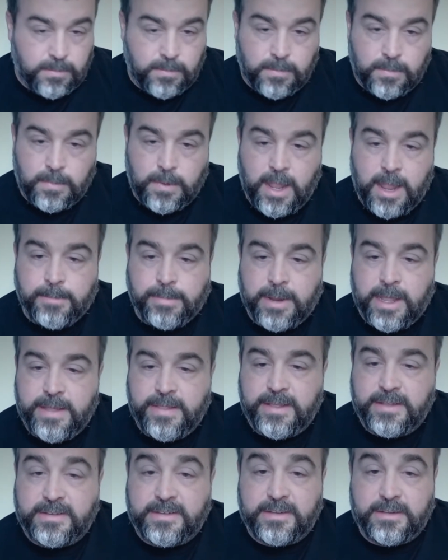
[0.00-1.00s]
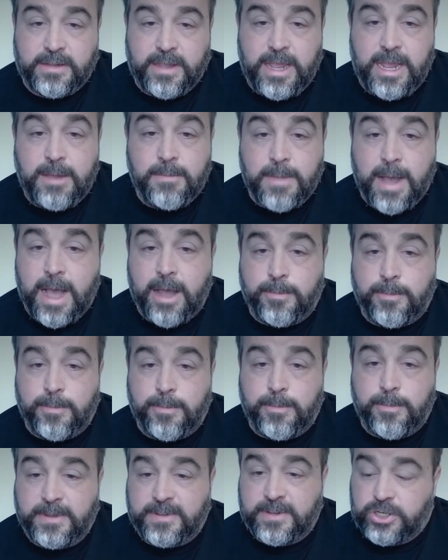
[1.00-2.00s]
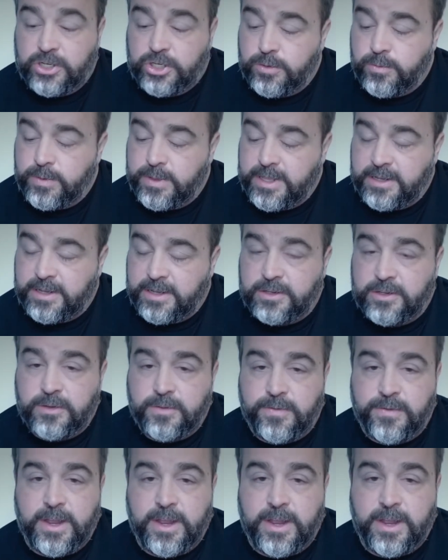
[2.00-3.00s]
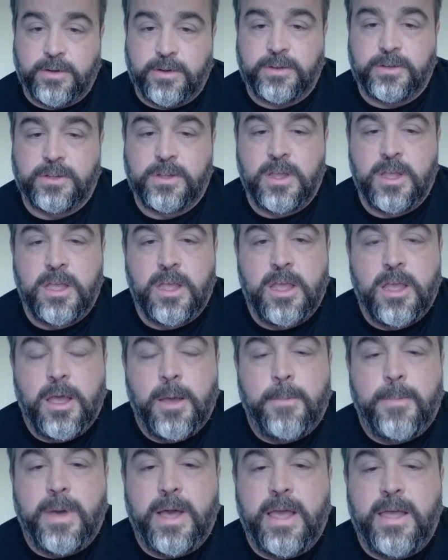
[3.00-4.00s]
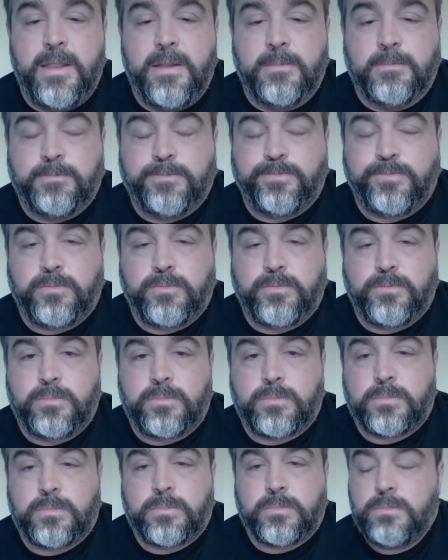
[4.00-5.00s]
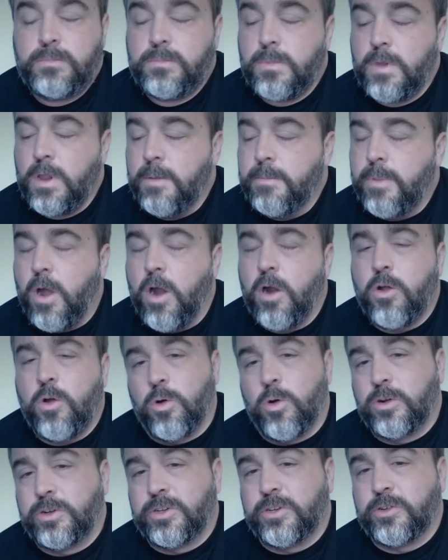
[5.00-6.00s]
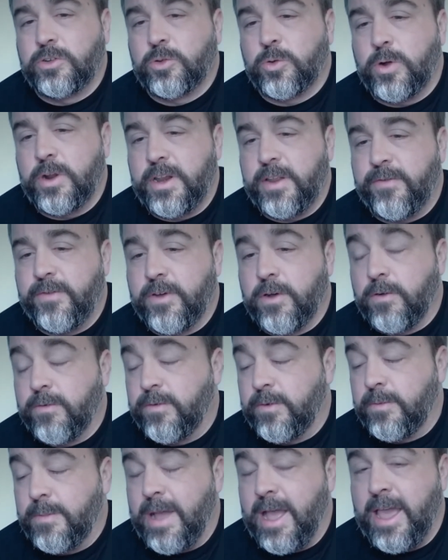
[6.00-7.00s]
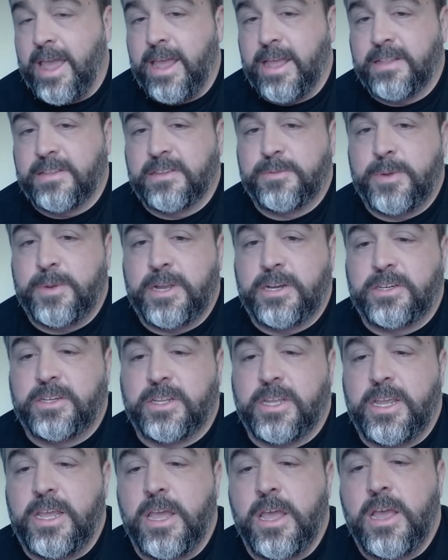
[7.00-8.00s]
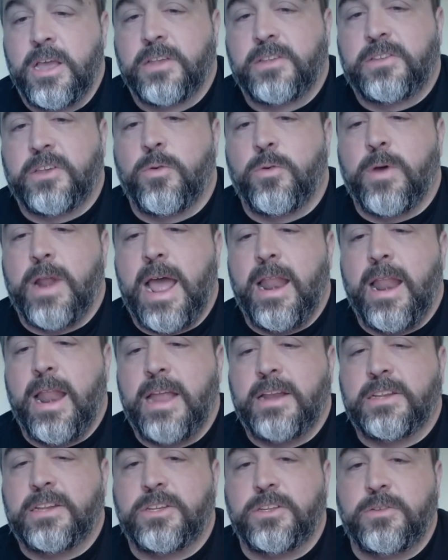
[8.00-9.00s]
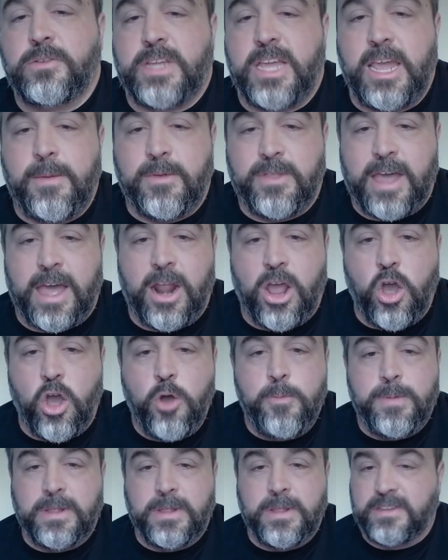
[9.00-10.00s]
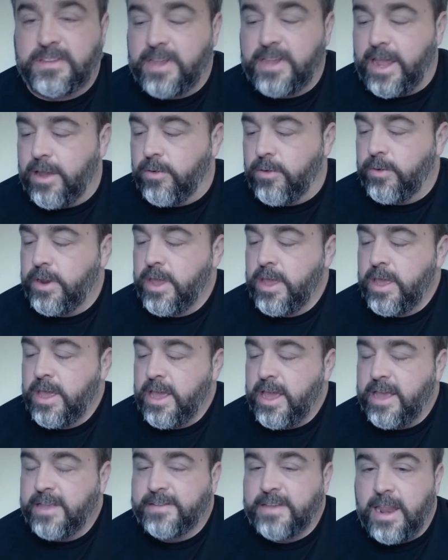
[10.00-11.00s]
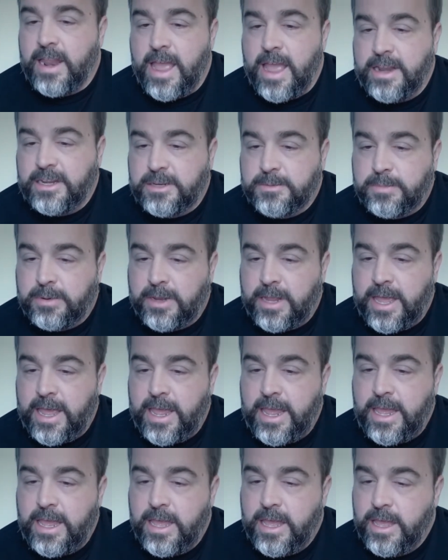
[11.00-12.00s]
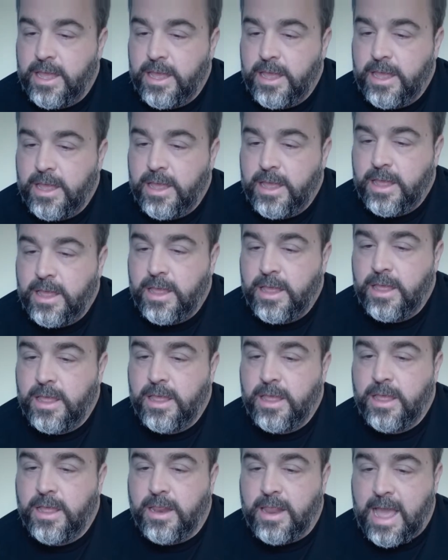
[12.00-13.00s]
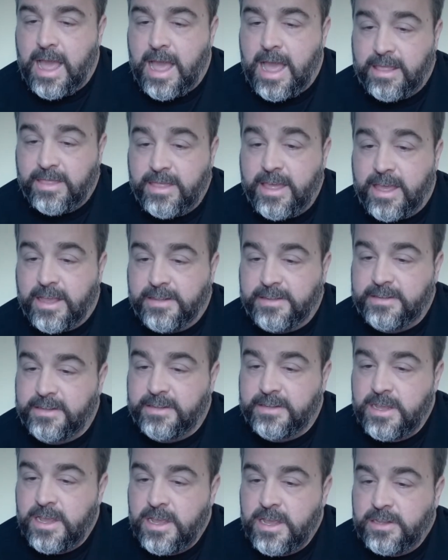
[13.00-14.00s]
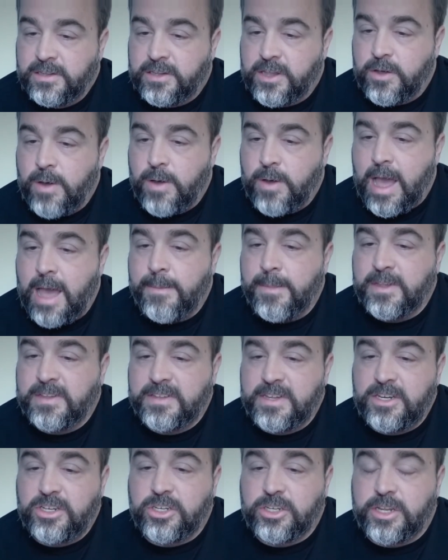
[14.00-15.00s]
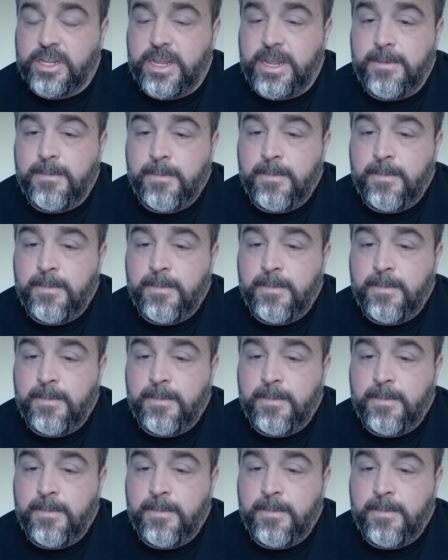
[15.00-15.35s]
and play this E minor position with these 2 fingers. But bar chords are sort of difficult for my hands especially. So what I like to do to keep with that open sound is I like to play like this. So I'm essentially